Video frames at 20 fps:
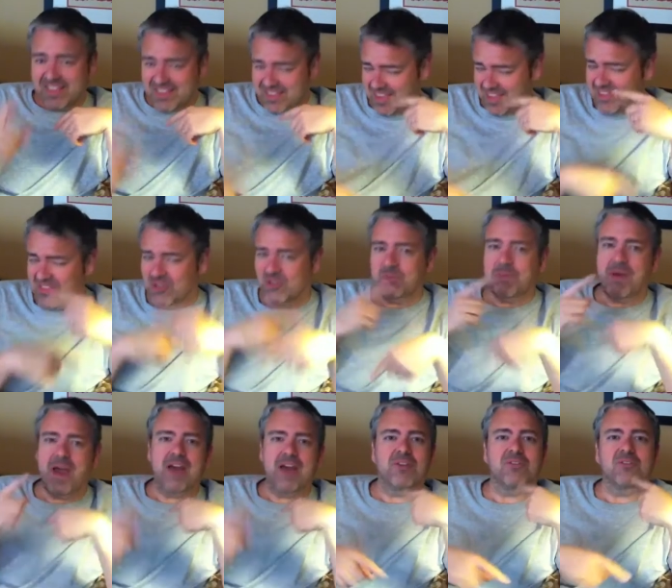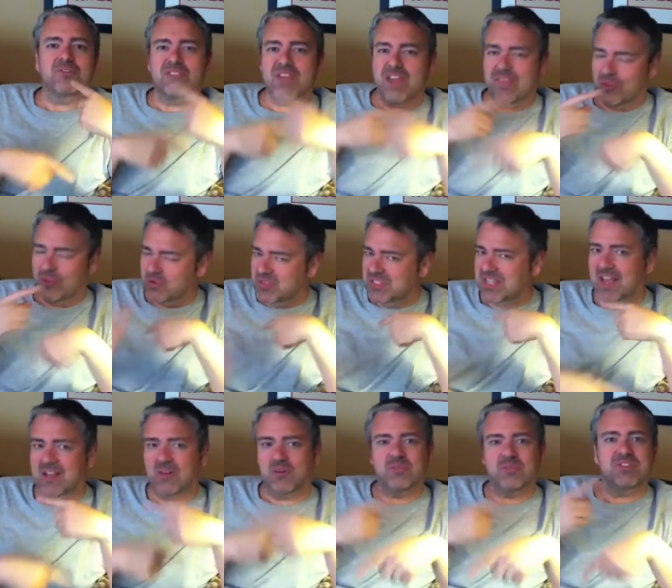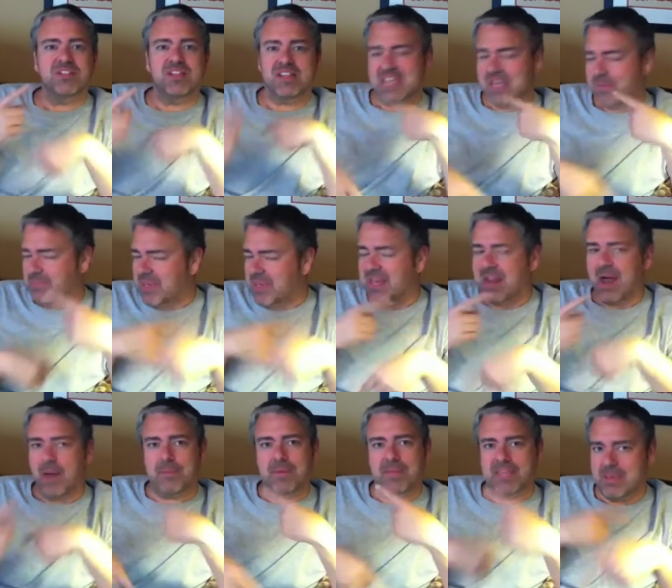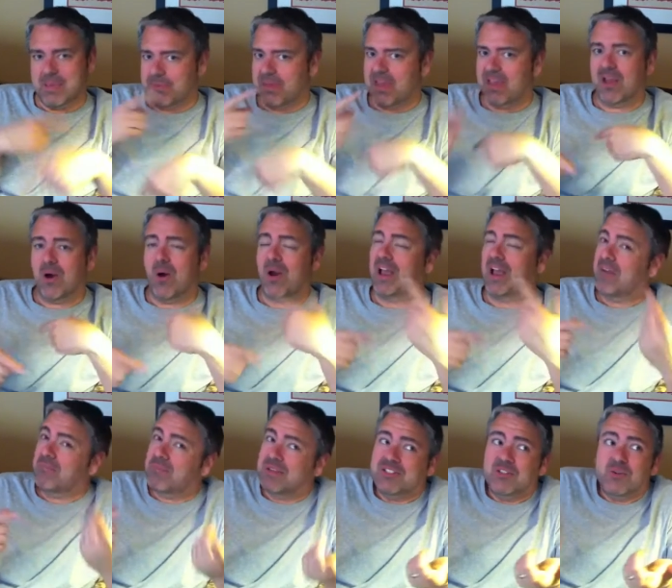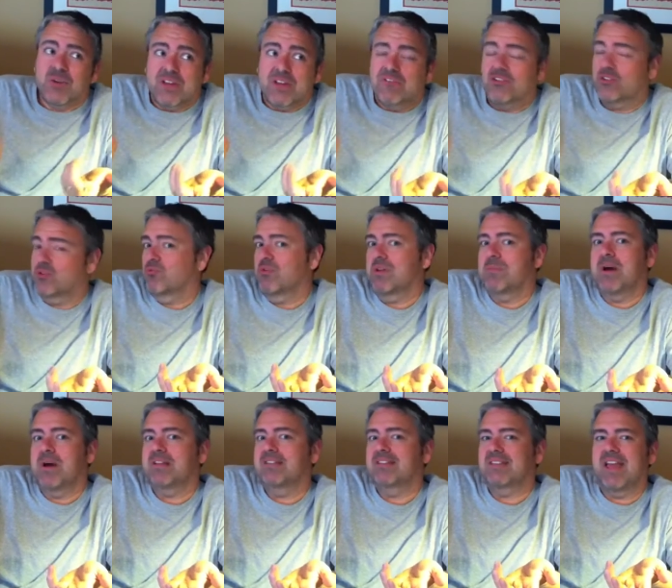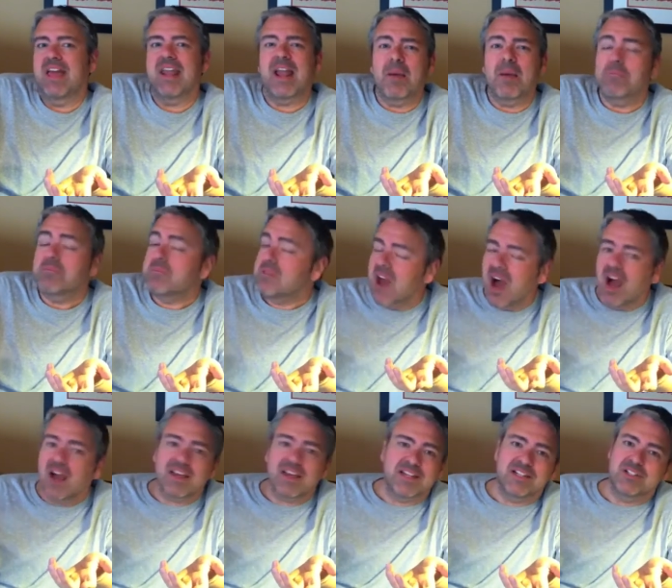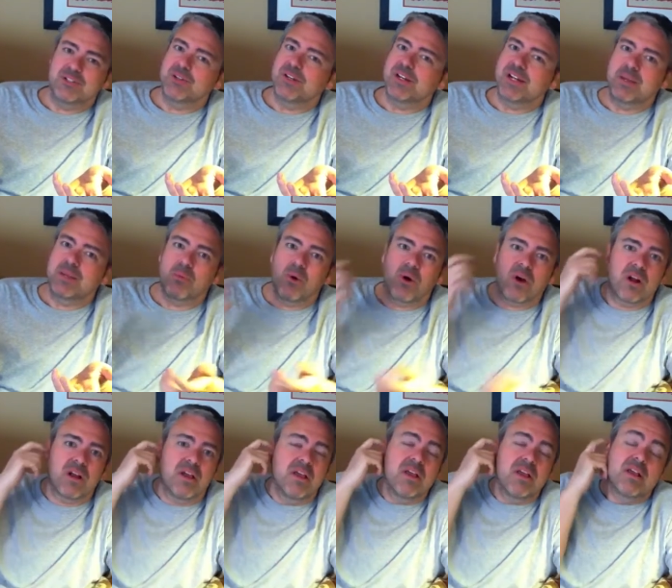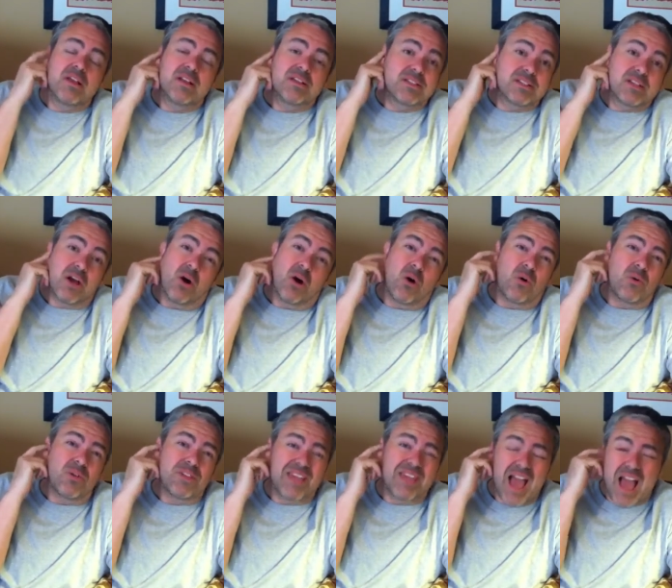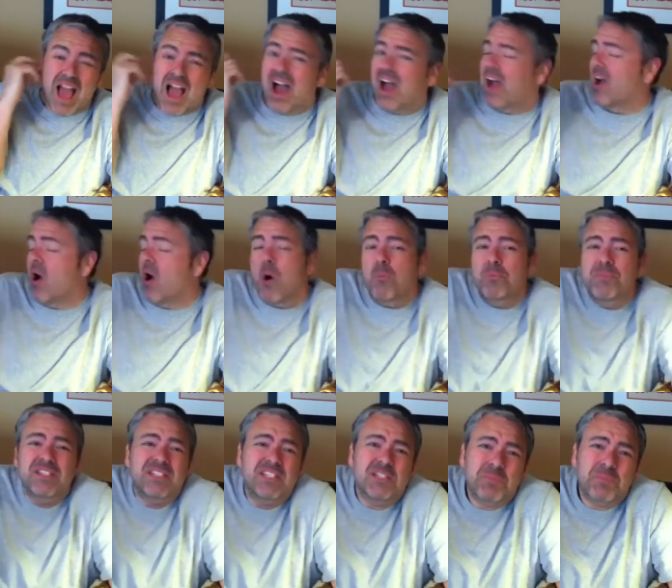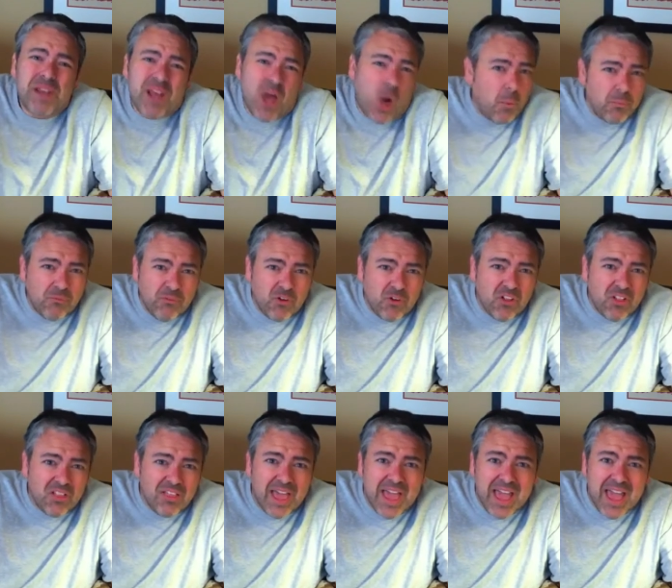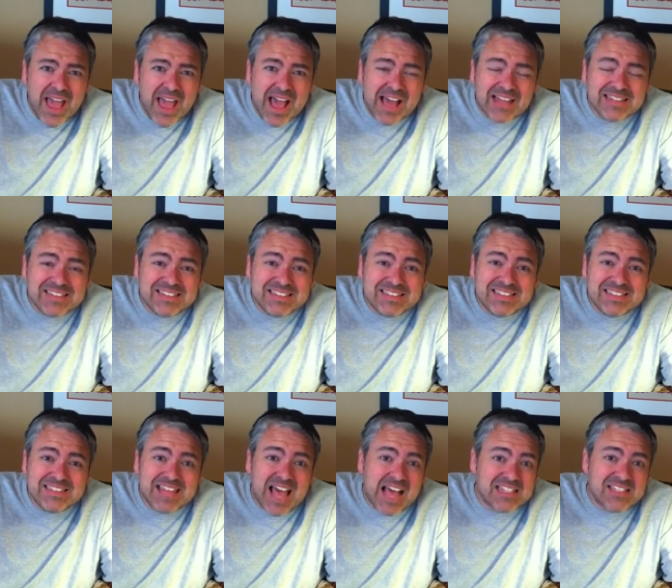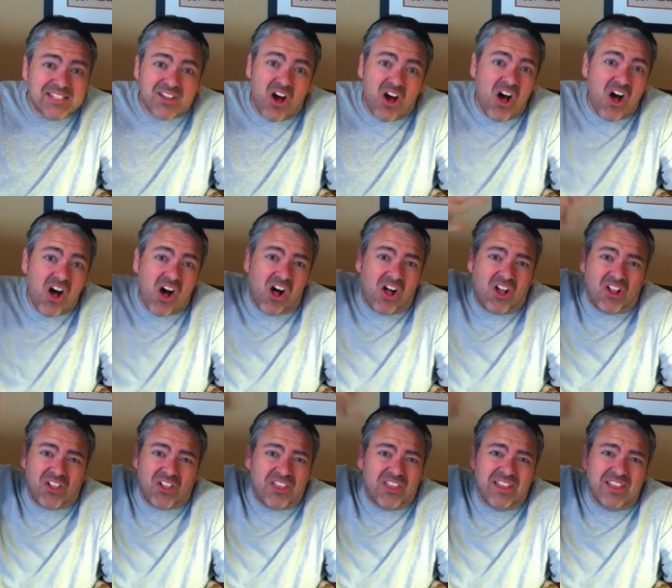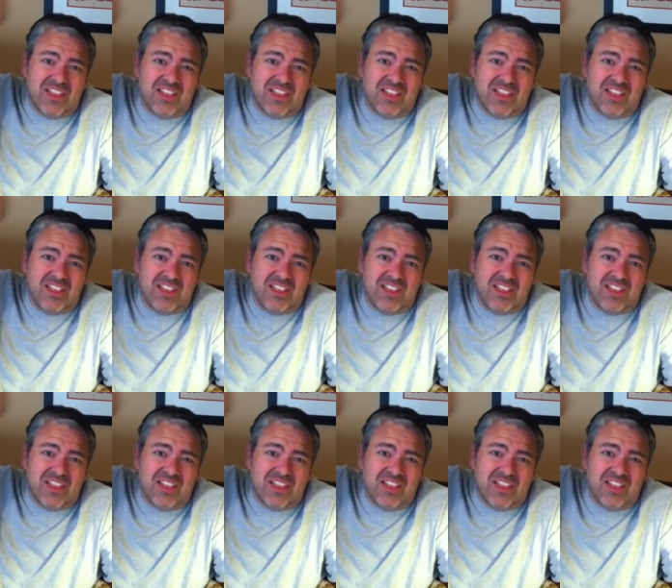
in those patterns and those cycles and keeping it up and keeping it going. I've been doing it for three months and I'm not going to do it anymore. So yeah, I hope this has been helpful and that's all.